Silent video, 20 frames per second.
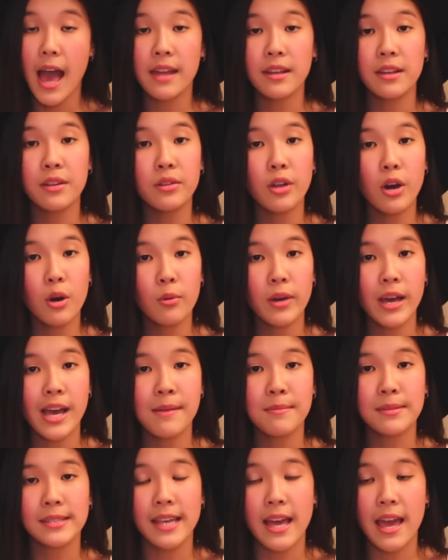And in no way
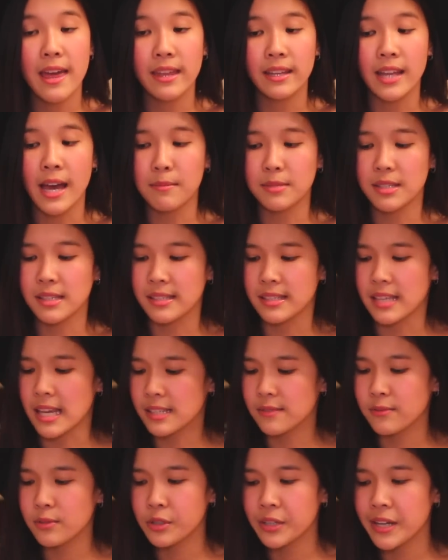I'm saying that I'm
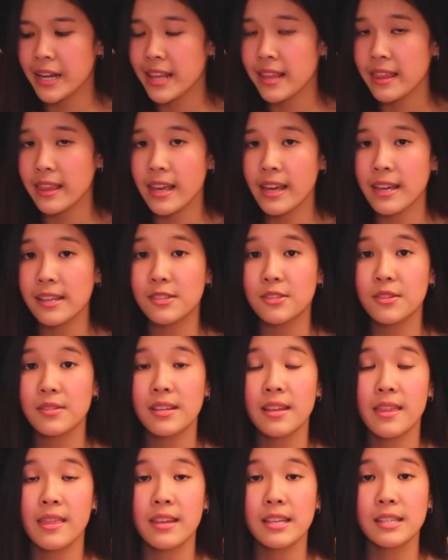successful or anything, it's
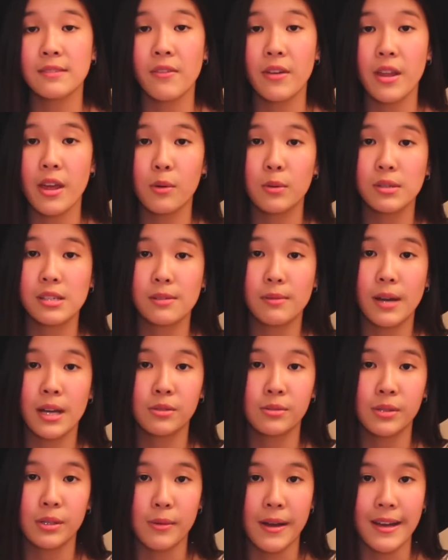just that this video was
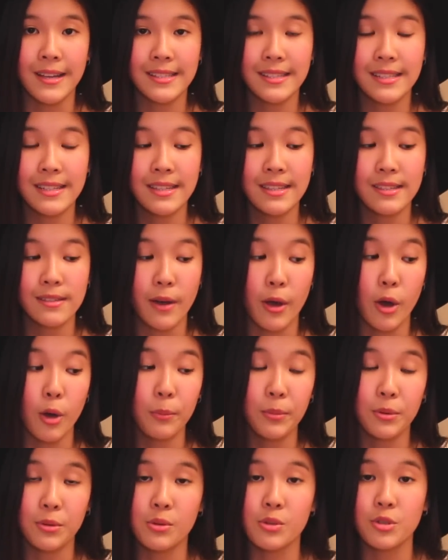quite requested, so I
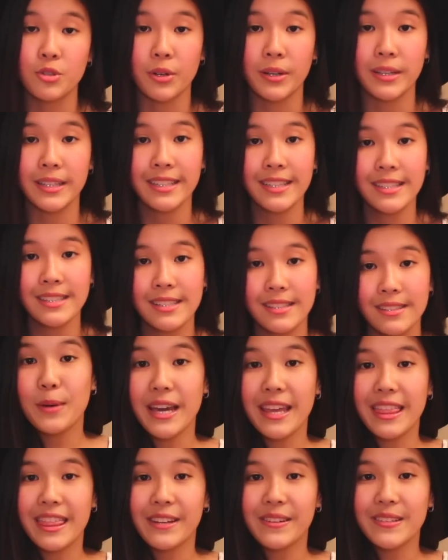hope you enjoyed it.
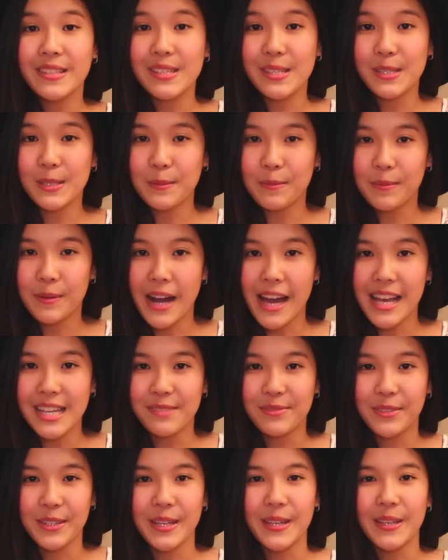Wait, there is a
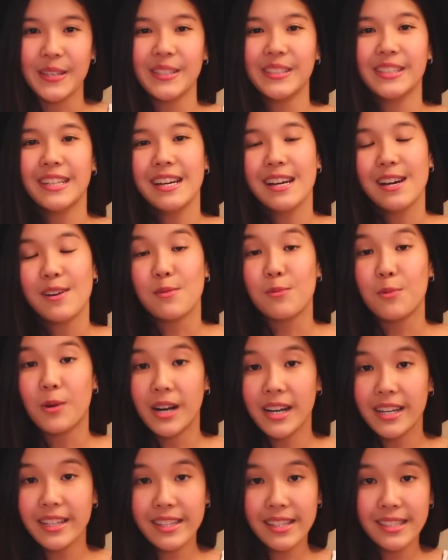surprise for you.
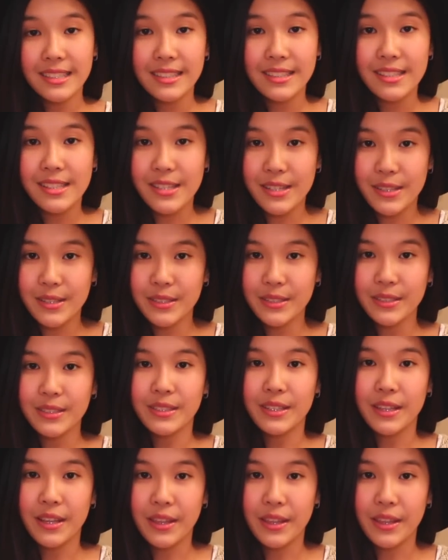One, two,